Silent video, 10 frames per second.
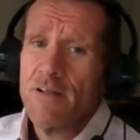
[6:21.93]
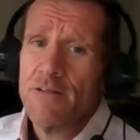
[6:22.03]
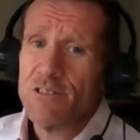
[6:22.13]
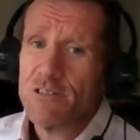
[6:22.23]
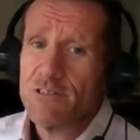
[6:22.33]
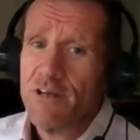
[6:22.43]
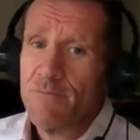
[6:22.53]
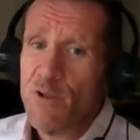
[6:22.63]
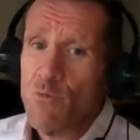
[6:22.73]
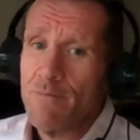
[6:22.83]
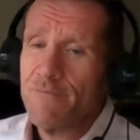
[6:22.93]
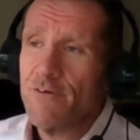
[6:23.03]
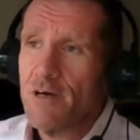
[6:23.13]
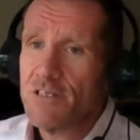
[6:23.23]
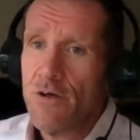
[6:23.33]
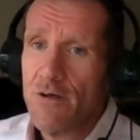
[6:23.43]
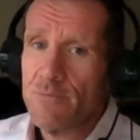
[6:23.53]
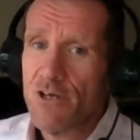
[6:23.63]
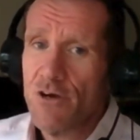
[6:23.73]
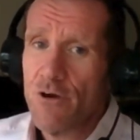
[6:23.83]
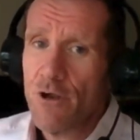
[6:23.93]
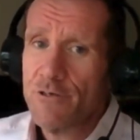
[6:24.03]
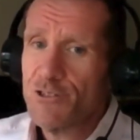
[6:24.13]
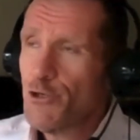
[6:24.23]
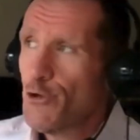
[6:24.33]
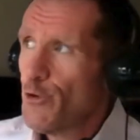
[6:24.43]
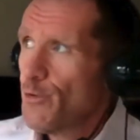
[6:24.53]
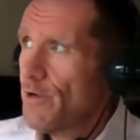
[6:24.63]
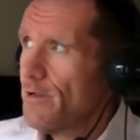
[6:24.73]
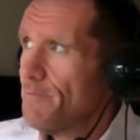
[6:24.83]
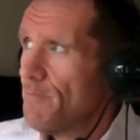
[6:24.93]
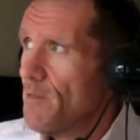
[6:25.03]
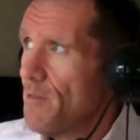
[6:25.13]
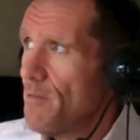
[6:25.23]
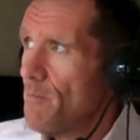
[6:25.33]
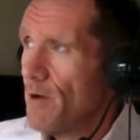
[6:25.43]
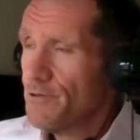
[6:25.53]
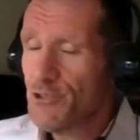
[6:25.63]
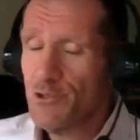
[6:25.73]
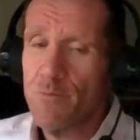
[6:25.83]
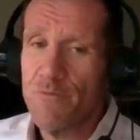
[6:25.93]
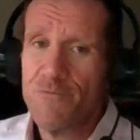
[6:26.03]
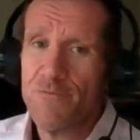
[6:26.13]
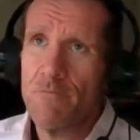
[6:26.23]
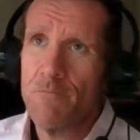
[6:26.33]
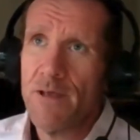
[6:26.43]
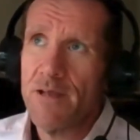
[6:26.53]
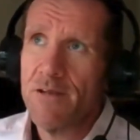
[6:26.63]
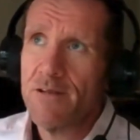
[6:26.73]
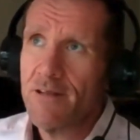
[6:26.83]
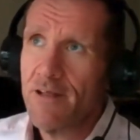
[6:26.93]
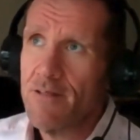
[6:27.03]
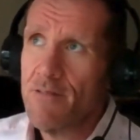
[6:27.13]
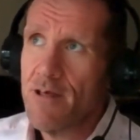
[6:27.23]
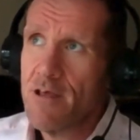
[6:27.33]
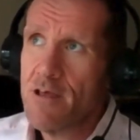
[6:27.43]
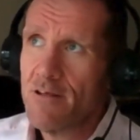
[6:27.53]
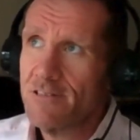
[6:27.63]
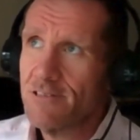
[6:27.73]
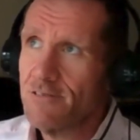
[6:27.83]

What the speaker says: there's generally one for a time zone close to you, and most of them have been in the